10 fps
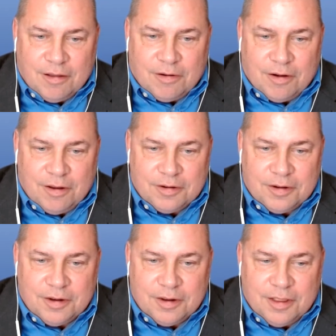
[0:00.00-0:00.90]
All right.
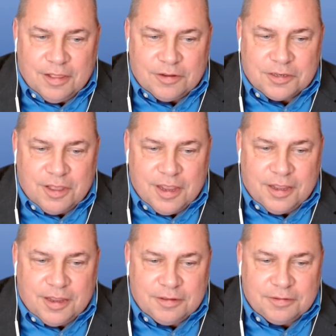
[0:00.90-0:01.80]
It looks
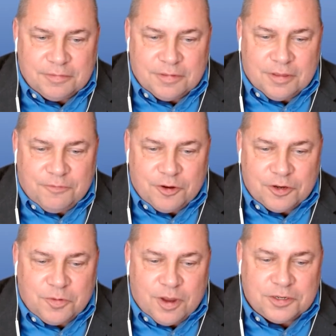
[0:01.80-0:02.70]
like the
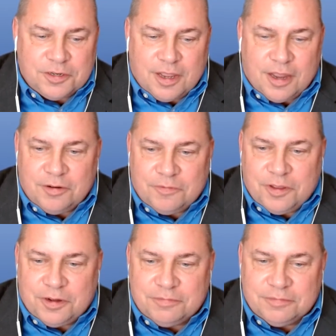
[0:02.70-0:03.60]
first question, I don't know if
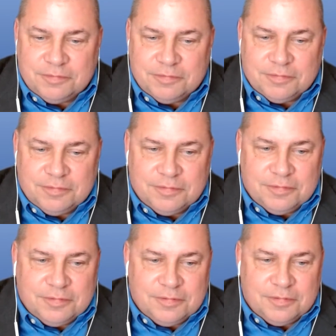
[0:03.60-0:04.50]
you can
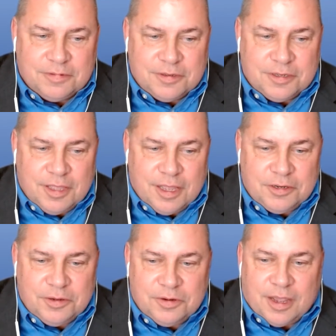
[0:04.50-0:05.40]
see
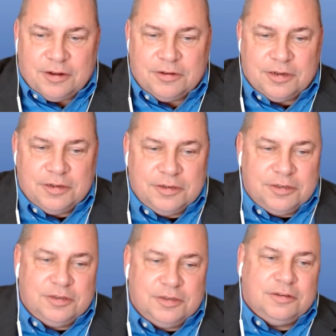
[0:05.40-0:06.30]
that too, Donald and
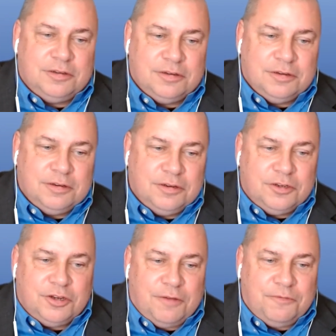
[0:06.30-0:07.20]

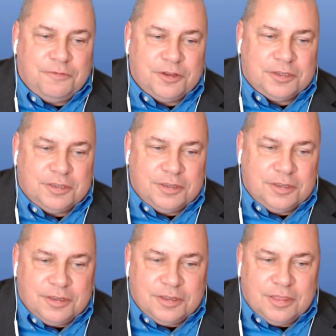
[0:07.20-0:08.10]
Jeff, is
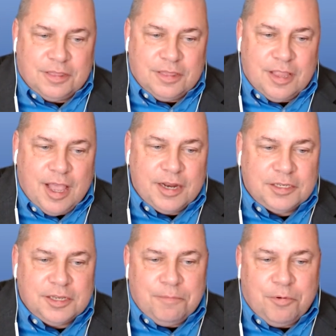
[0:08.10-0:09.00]
that
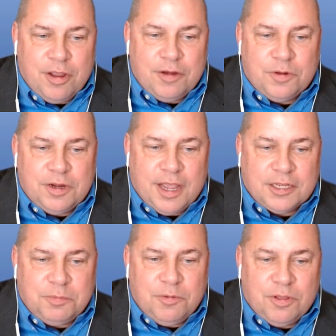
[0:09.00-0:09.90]
at some point would
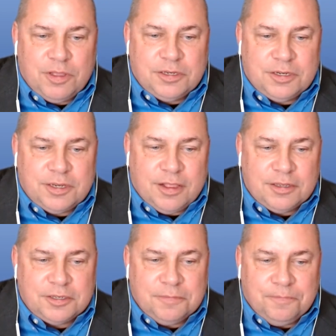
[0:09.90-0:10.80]
NASS be willing to tell
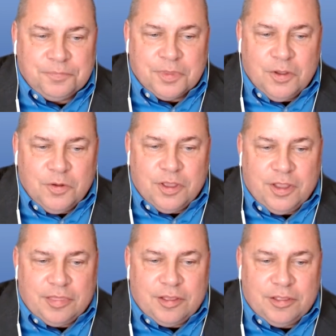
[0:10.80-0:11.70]
us who they
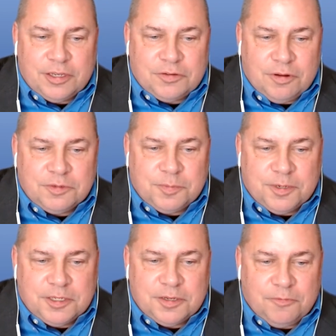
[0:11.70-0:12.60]
get the list
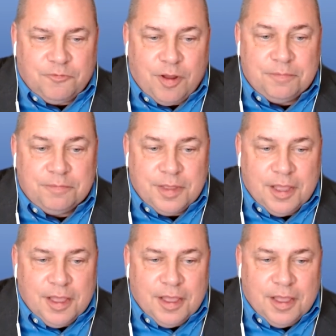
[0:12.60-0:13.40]
from